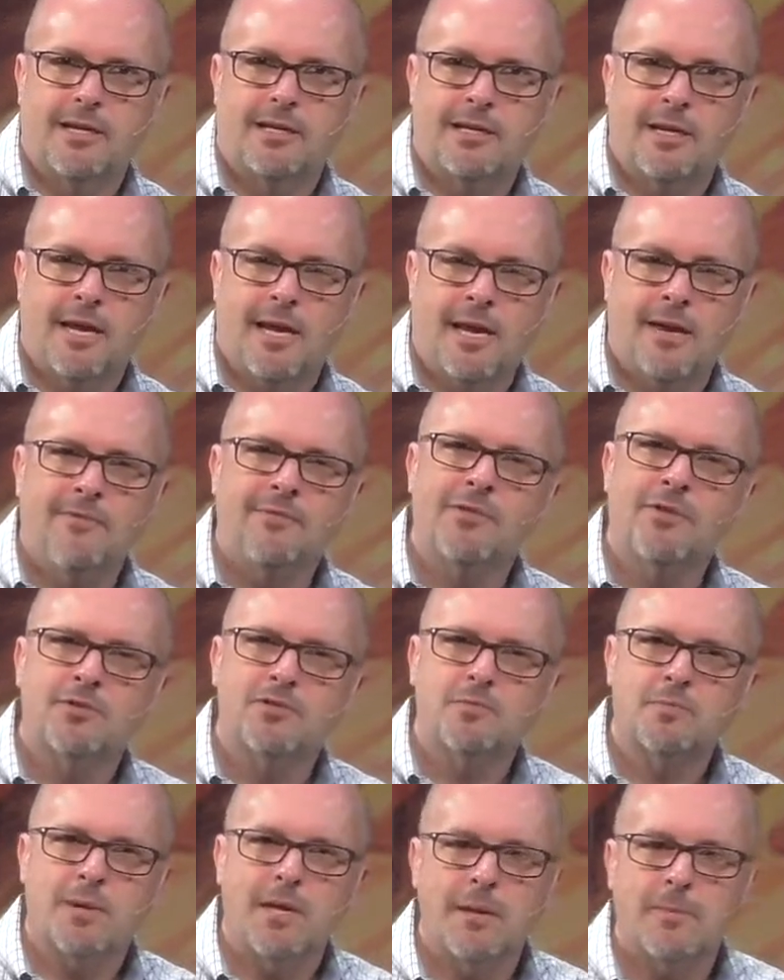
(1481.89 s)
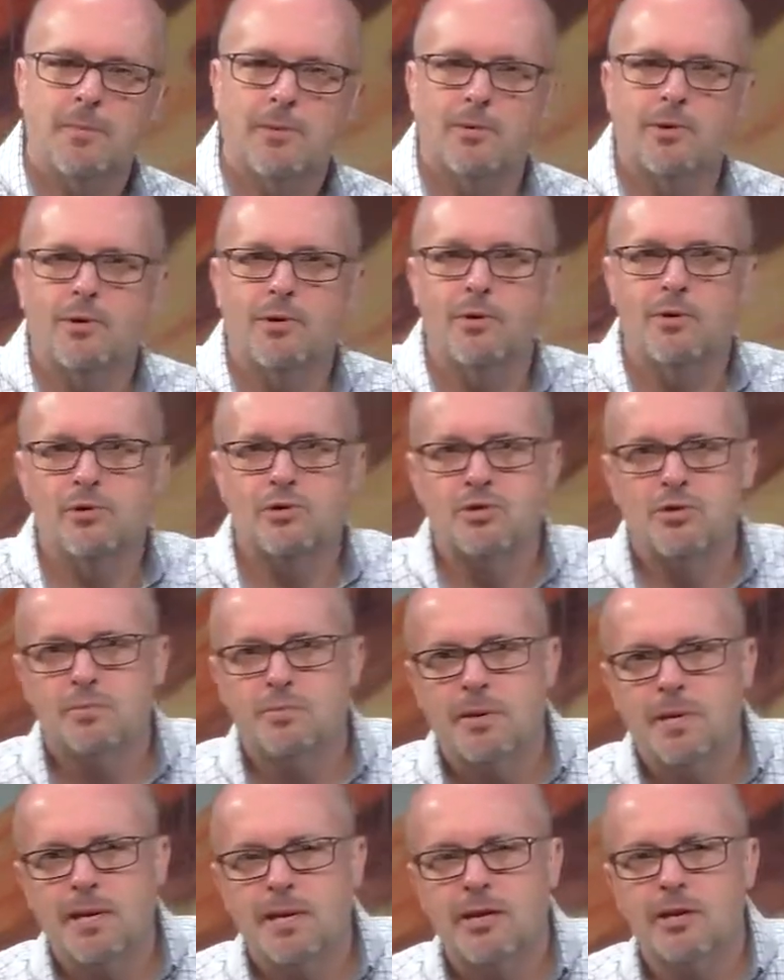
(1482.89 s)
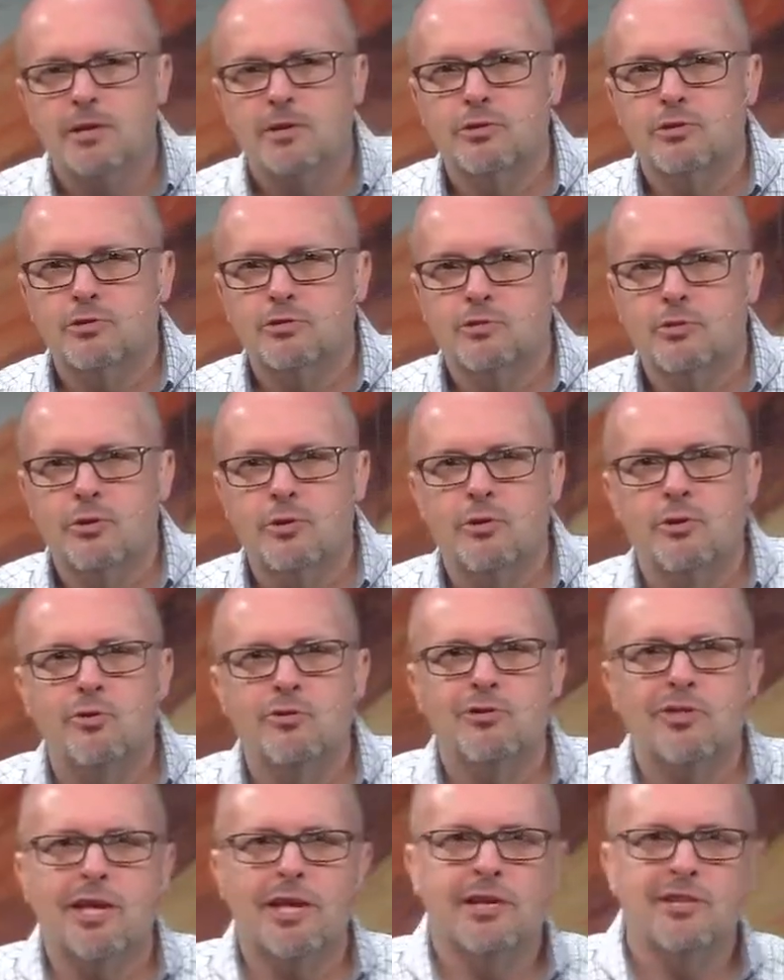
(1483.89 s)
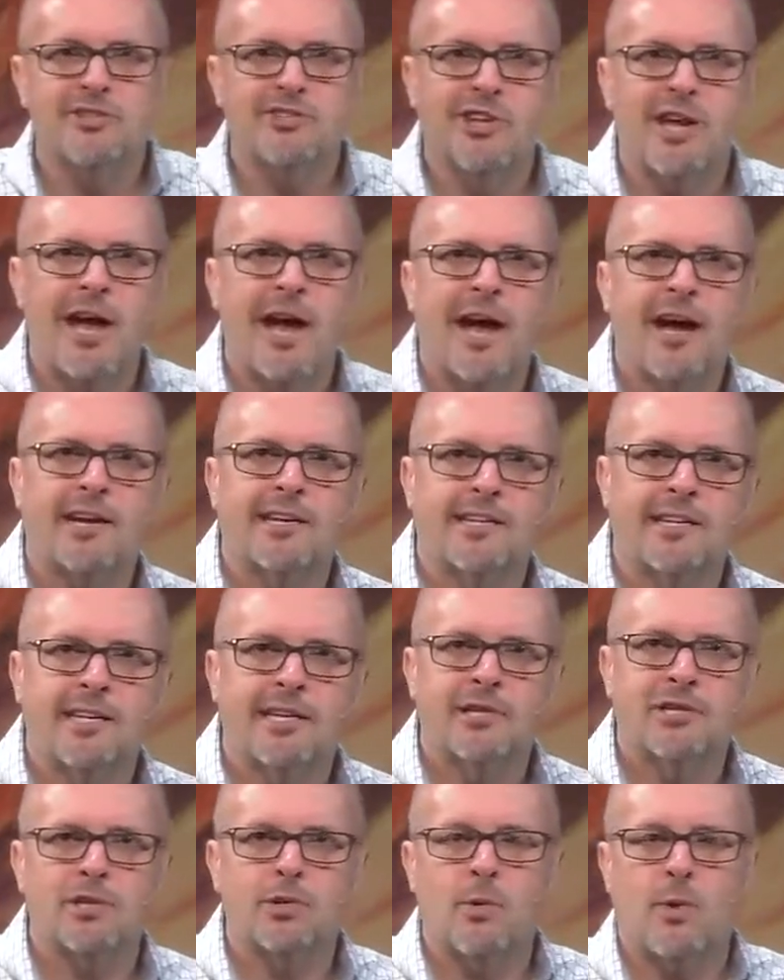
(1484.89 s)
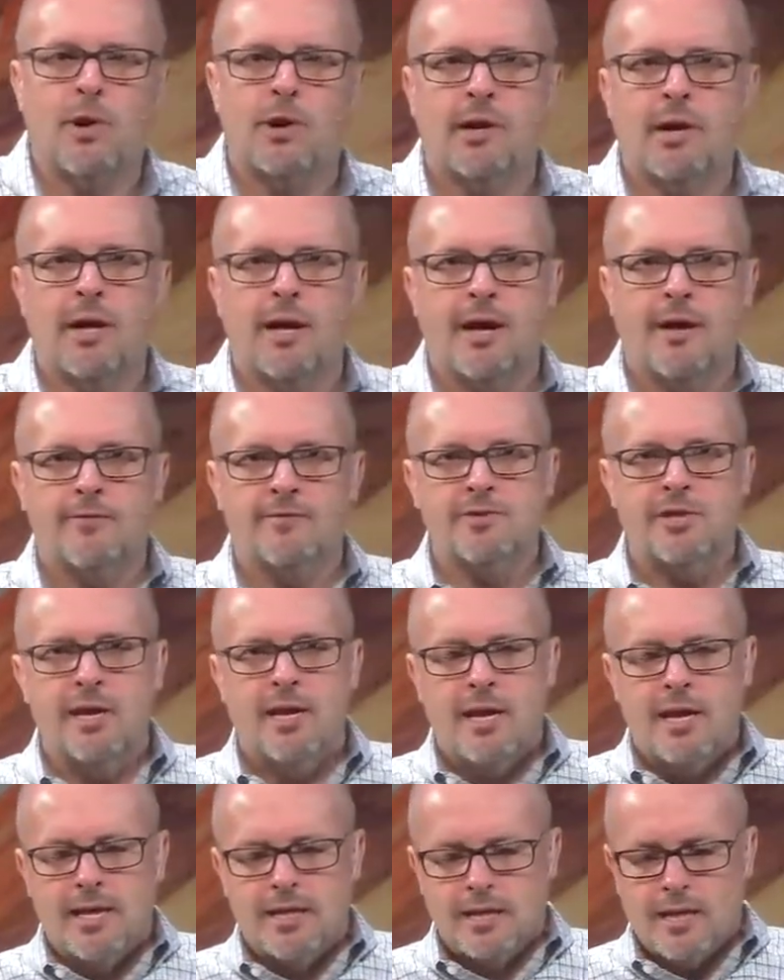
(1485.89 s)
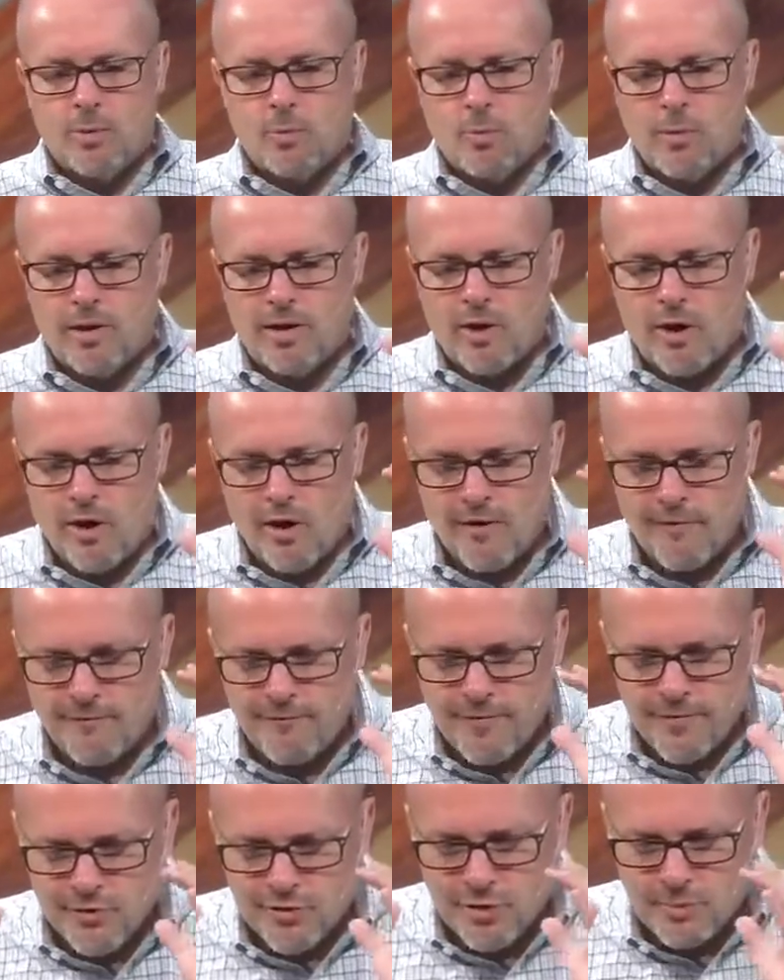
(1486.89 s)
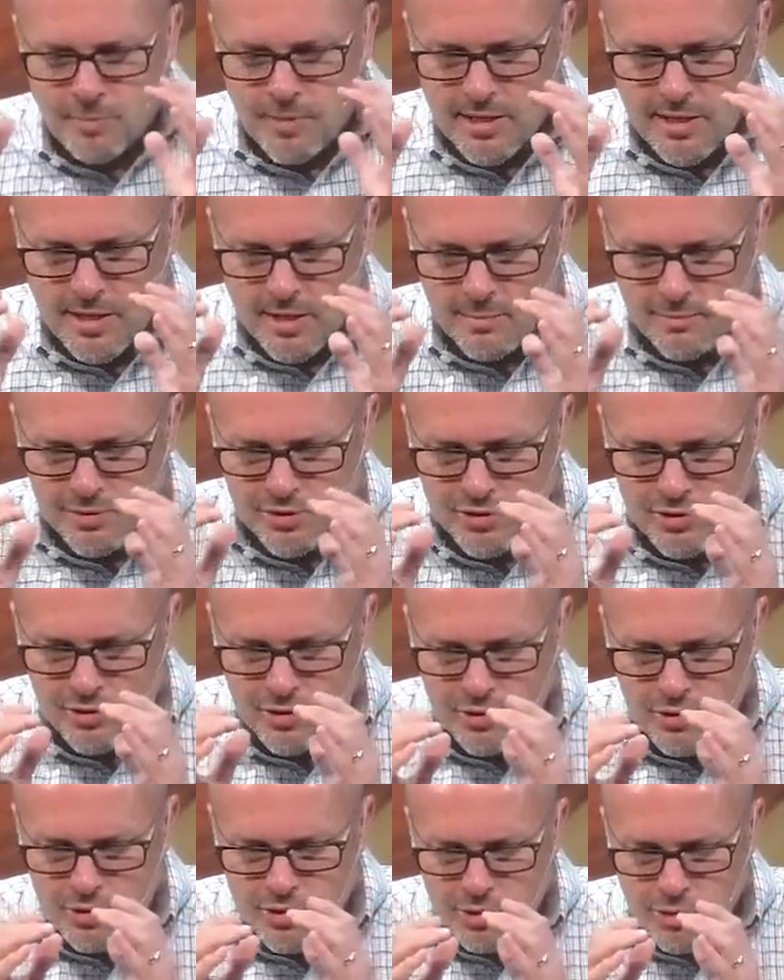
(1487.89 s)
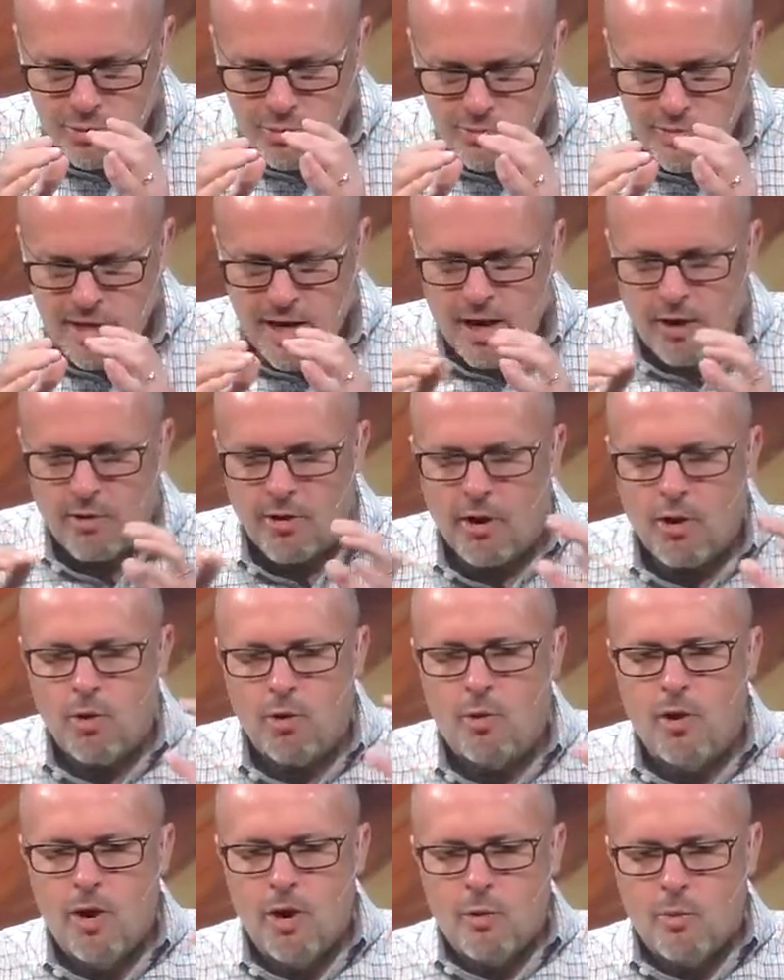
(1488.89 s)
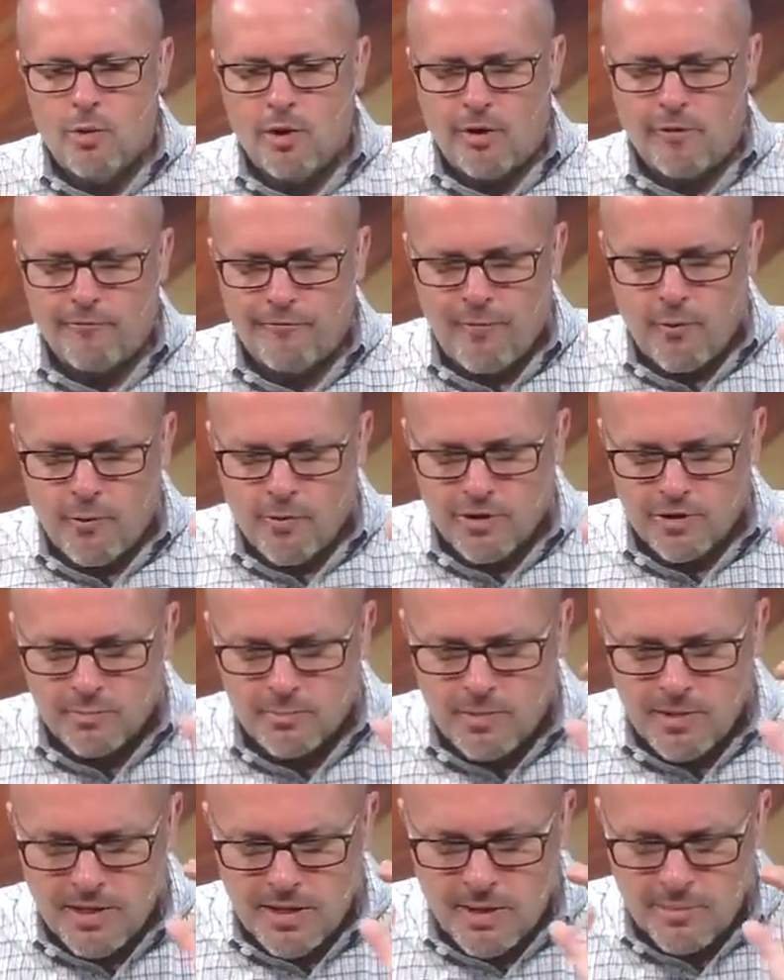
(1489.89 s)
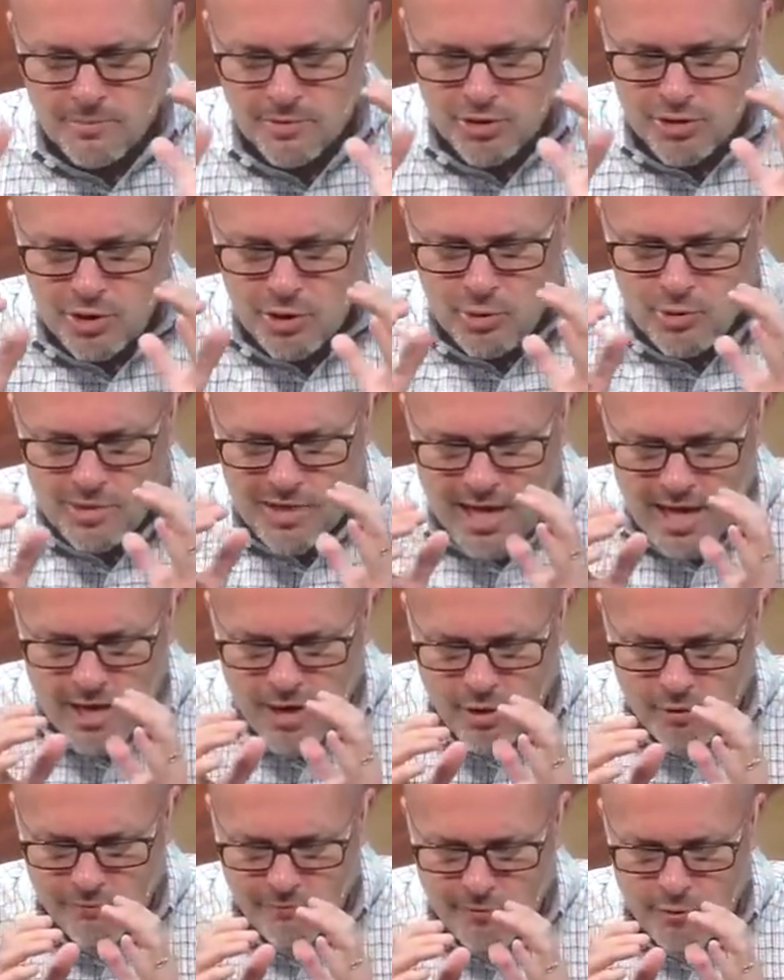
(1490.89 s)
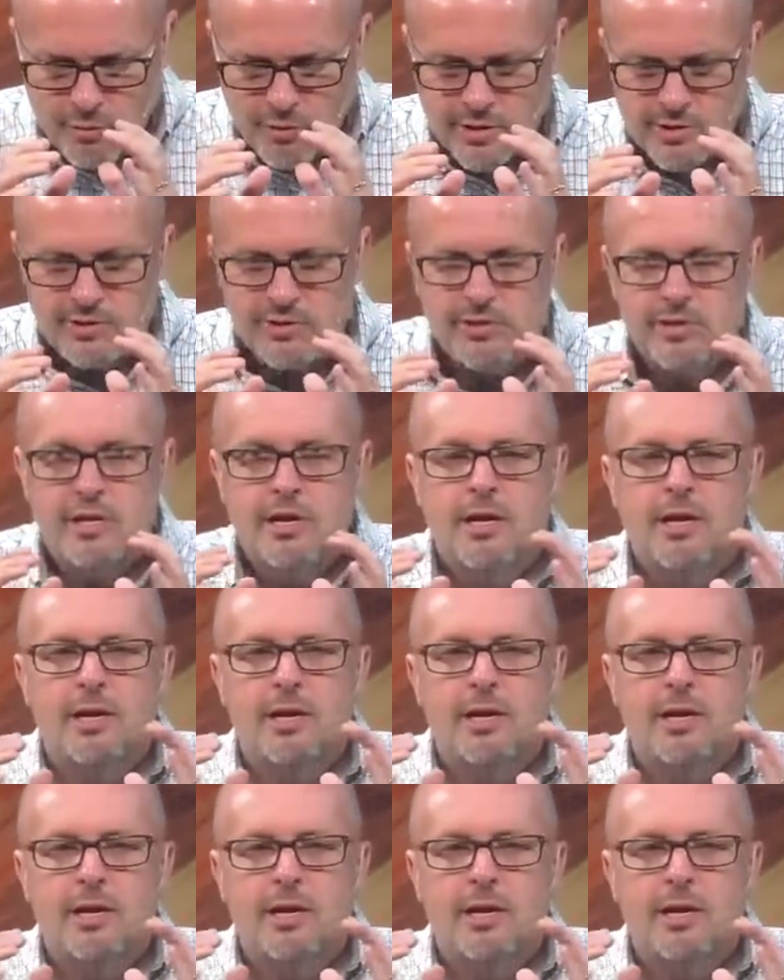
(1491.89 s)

To have those people who speak truth and tact into our lives, that when our vision becomes too narrow, when our focus becomes too nano-focused,